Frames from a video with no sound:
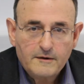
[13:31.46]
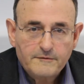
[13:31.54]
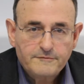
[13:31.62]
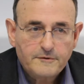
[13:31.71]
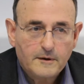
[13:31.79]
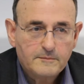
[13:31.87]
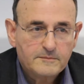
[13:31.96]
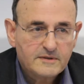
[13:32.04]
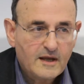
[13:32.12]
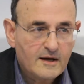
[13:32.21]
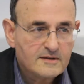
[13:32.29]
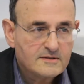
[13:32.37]
from
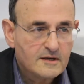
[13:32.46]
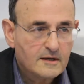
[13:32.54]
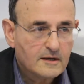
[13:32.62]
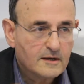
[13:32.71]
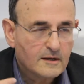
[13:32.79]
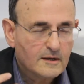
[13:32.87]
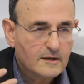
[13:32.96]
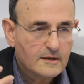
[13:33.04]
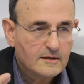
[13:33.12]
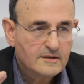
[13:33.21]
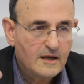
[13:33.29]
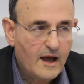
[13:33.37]
taxing
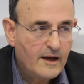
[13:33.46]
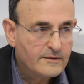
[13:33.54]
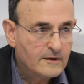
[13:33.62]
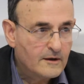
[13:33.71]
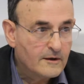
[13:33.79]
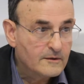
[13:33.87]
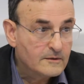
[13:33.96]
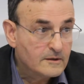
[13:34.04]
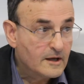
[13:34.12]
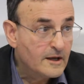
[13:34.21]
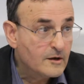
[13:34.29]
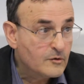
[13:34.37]
the unearned
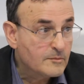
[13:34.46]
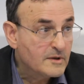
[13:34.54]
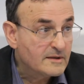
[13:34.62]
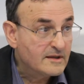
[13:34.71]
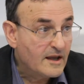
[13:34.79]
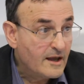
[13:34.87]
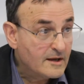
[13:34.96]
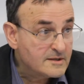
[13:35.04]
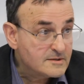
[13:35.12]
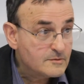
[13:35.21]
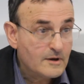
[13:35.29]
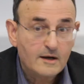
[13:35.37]
increment
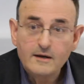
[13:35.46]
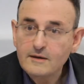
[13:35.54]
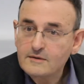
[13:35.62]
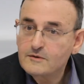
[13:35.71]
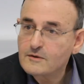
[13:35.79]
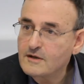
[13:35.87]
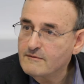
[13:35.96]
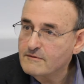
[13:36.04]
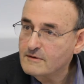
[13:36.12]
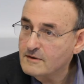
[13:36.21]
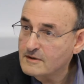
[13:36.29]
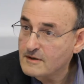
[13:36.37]
extra to
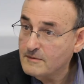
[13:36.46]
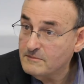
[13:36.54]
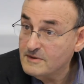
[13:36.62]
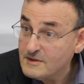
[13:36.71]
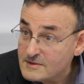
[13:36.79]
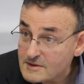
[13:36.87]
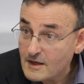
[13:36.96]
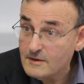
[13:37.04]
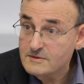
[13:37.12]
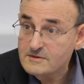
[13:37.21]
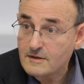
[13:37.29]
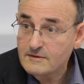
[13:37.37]
giving them
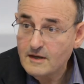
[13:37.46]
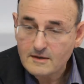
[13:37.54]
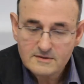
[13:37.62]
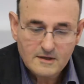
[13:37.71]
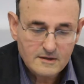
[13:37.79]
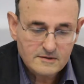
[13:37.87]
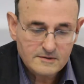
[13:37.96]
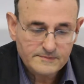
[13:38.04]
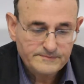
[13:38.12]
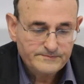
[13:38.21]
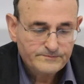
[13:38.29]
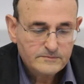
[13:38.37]
discounts on taxation.